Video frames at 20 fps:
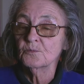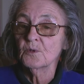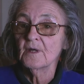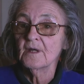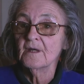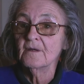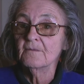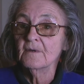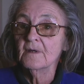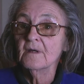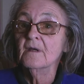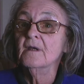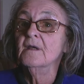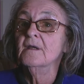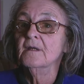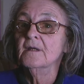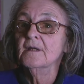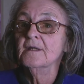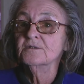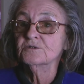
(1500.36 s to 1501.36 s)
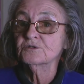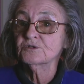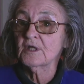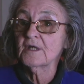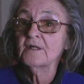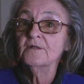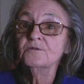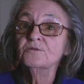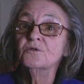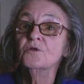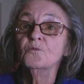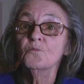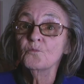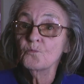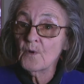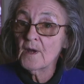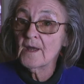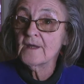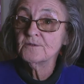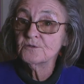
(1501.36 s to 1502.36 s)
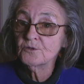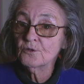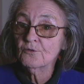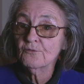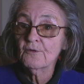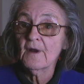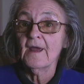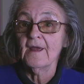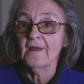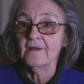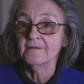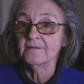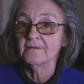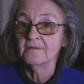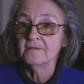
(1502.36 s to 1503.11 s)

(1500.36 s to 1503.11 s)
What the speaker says: or whatever, is telling you where you're at.